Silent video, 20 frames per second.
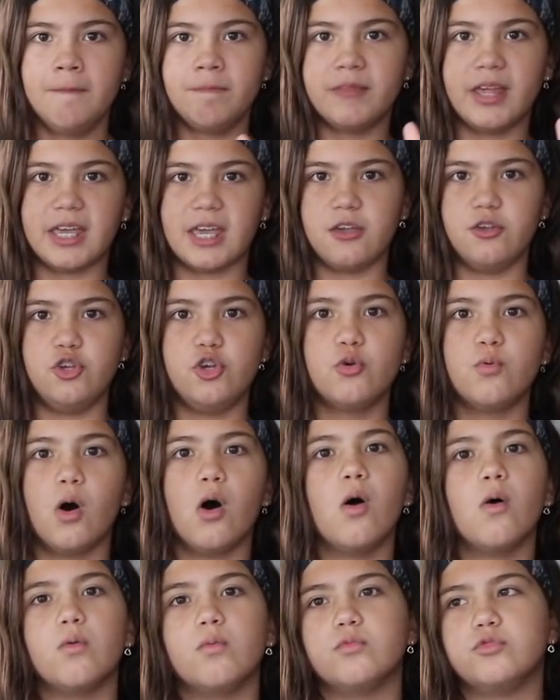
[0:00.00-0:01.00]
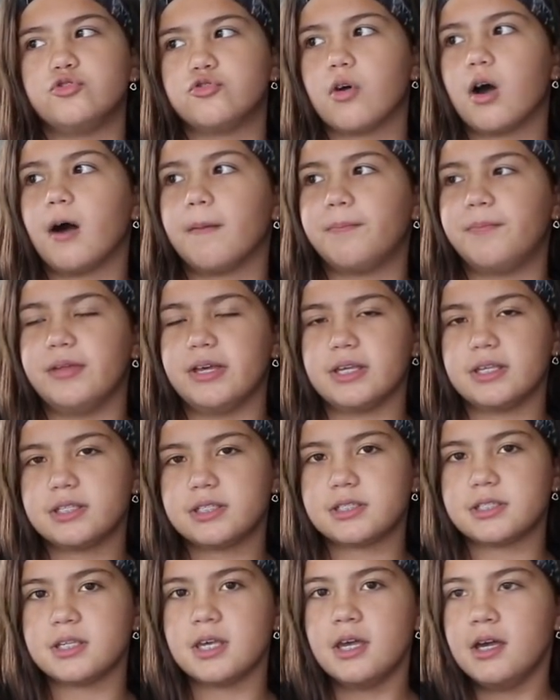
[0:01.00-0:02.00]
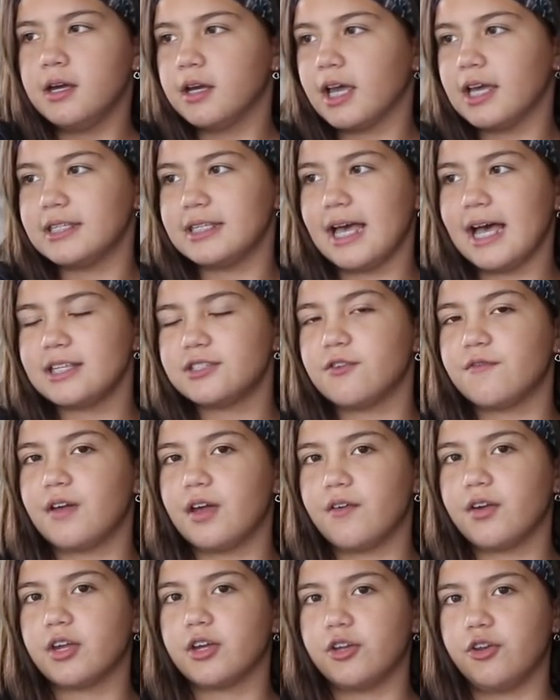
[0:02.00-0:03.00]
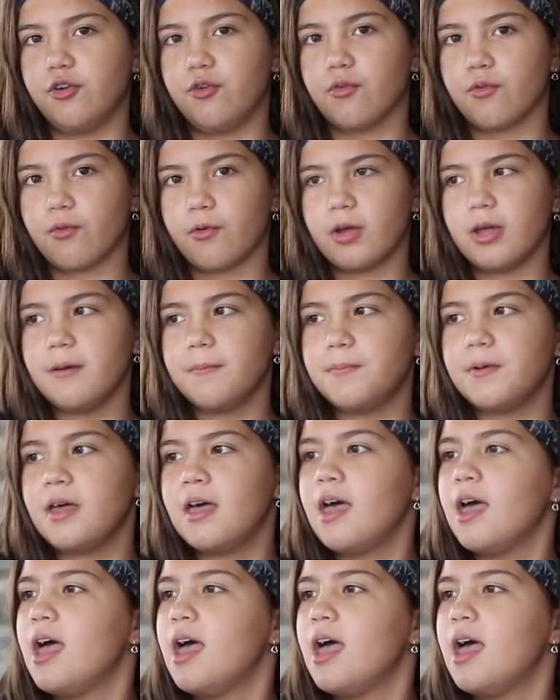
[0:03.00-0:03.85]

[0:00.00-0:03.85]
Like you won't drop this because it has a very good grip.